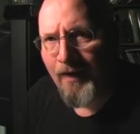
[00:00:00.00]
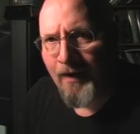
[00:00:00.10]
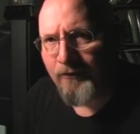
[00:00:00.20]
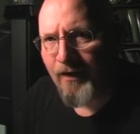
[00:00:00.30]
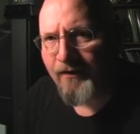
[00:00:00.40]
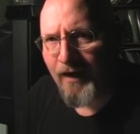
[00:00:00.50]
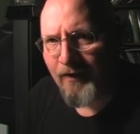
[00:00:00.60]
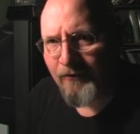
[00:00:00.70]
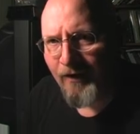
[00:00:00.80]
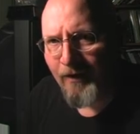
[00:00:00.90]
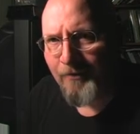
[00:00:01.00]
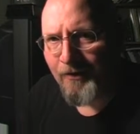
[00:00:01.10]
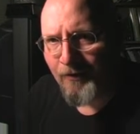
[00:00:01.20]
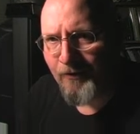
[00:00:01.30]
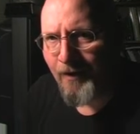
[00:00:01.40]
uh, talk to Exile. I'm
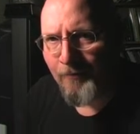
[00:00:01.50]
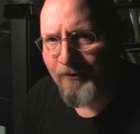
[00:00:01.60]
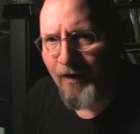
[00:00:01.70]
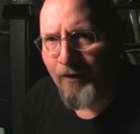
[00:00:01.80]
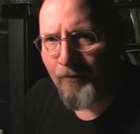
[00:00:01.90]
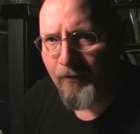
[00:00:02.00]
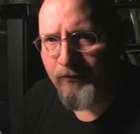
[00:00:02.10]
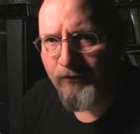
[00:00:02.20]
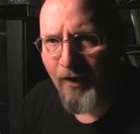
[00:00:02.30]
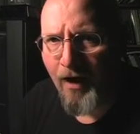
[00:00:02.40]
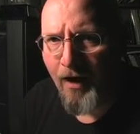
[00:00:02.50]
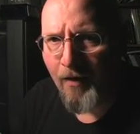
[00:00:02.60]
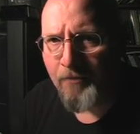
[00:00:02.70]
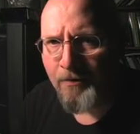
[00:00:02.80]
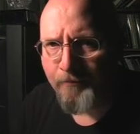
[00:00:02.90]
an, I'm a terrible
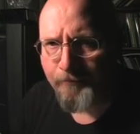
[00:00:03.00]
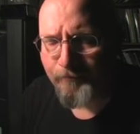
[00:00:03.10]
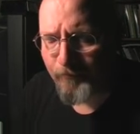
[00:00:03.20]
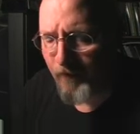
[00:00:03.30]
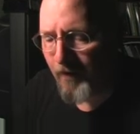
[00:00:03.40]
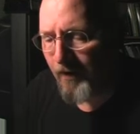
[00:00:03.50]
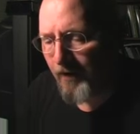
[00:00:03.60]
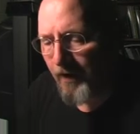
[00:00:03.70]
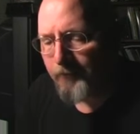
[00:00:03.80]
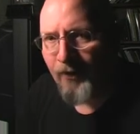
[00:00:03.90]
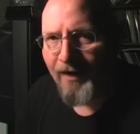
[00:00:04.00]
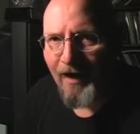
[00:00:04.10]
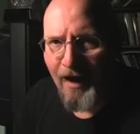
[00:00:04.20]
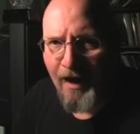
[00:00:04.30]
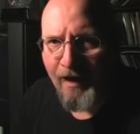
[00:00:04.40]
snob. I'm trying to
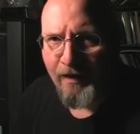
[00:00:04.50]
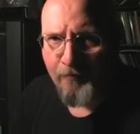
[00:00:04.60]
hide it